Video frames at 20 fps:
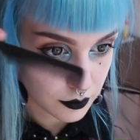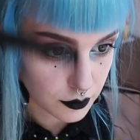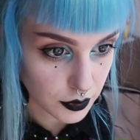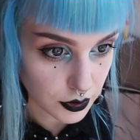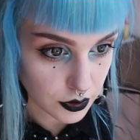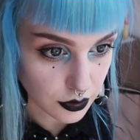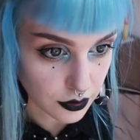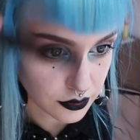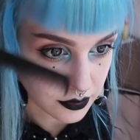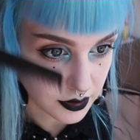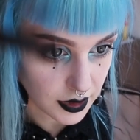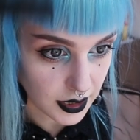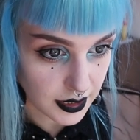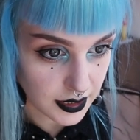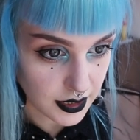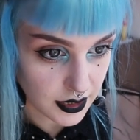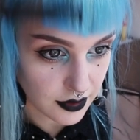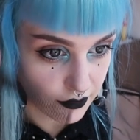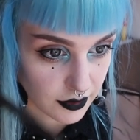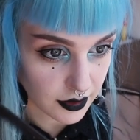because I
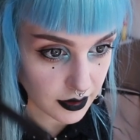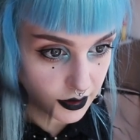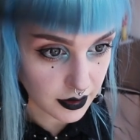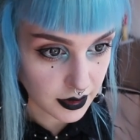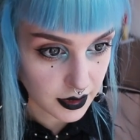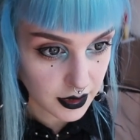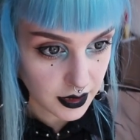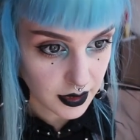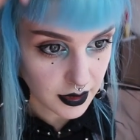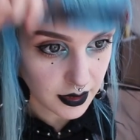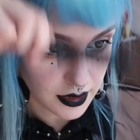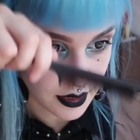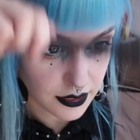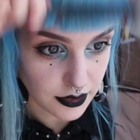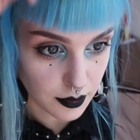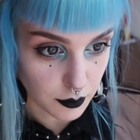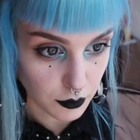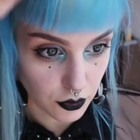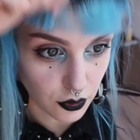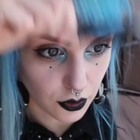never
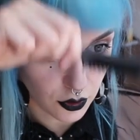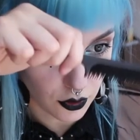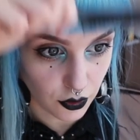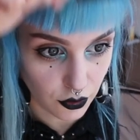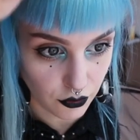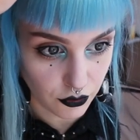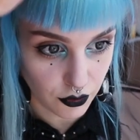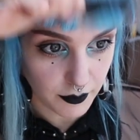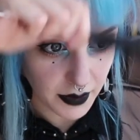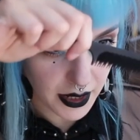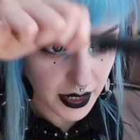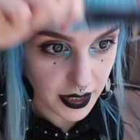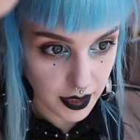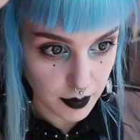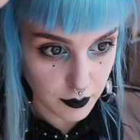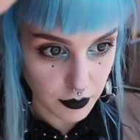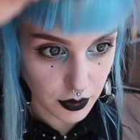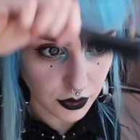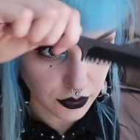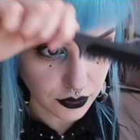let them grow over my
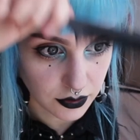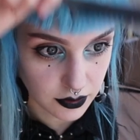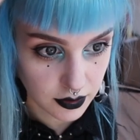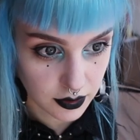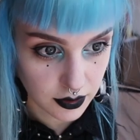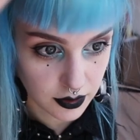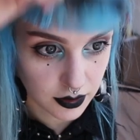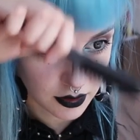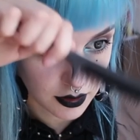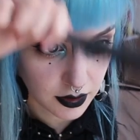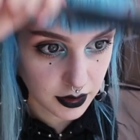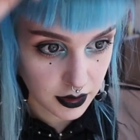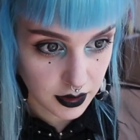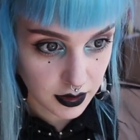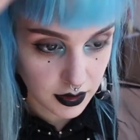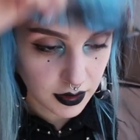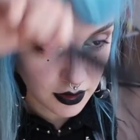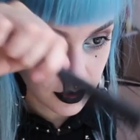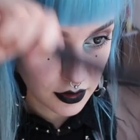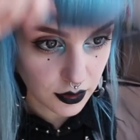eyebrows.
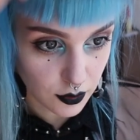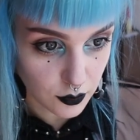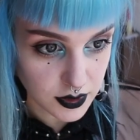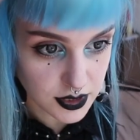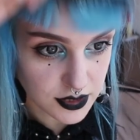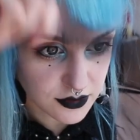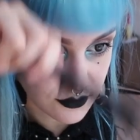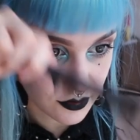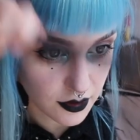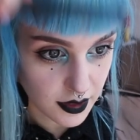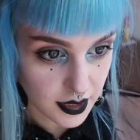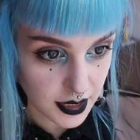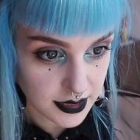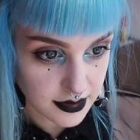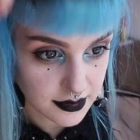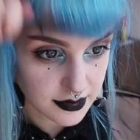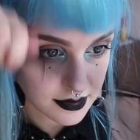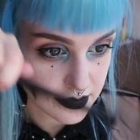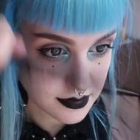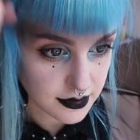The reason for
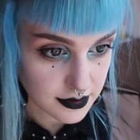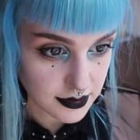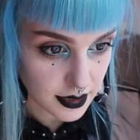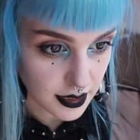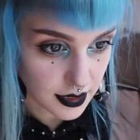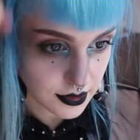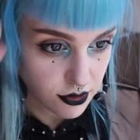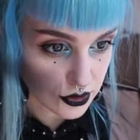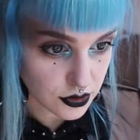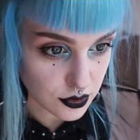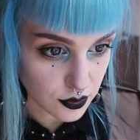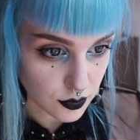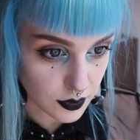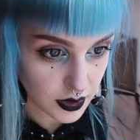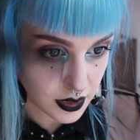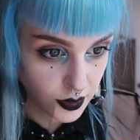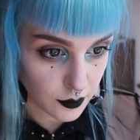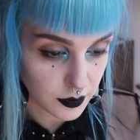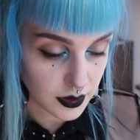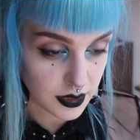that is I just
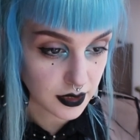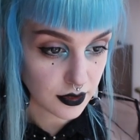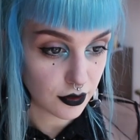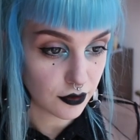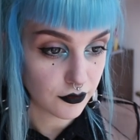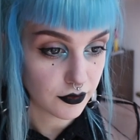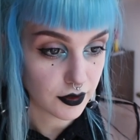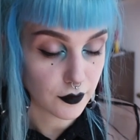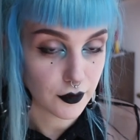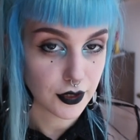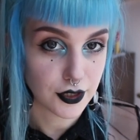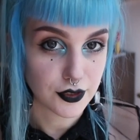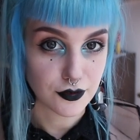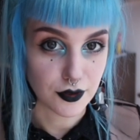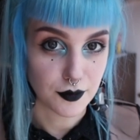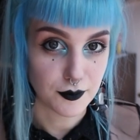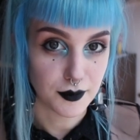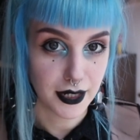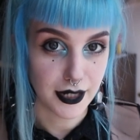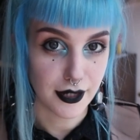really love how I
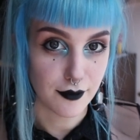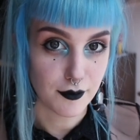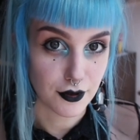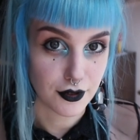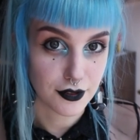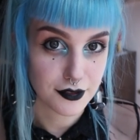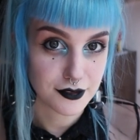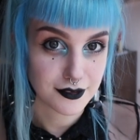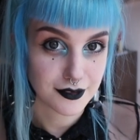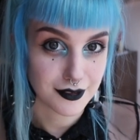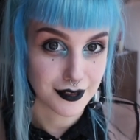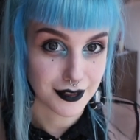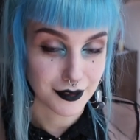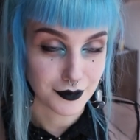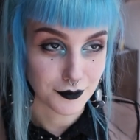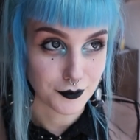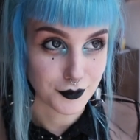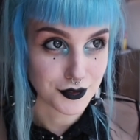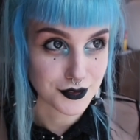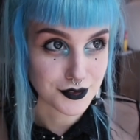draw my eyebrows.
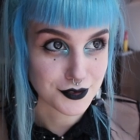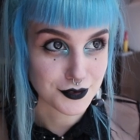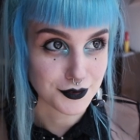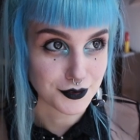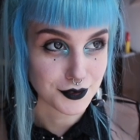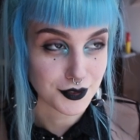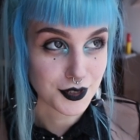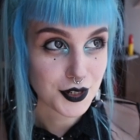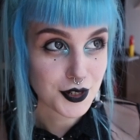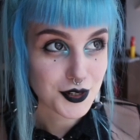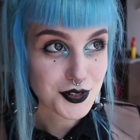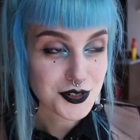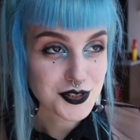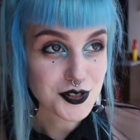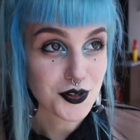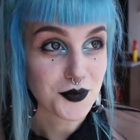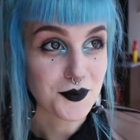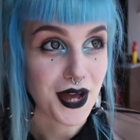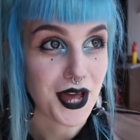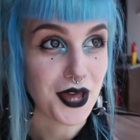I want to
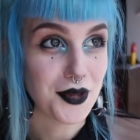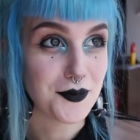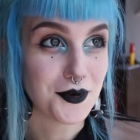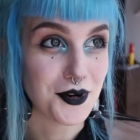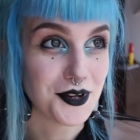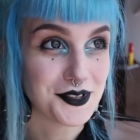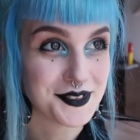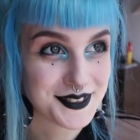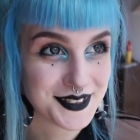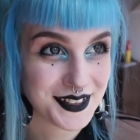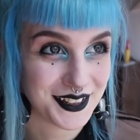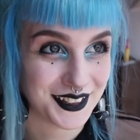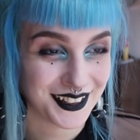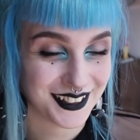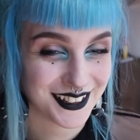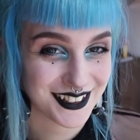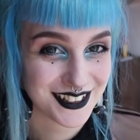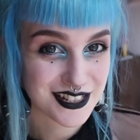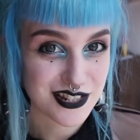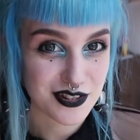show my eyebrows
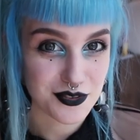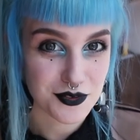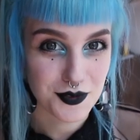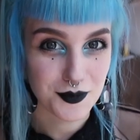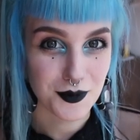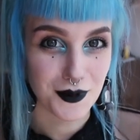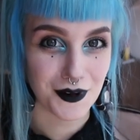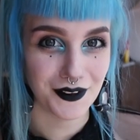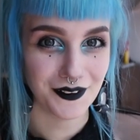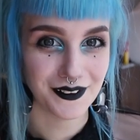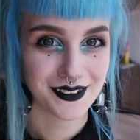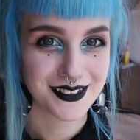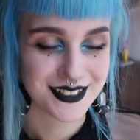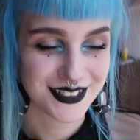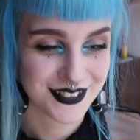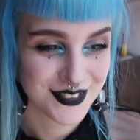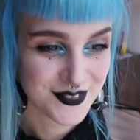to the world.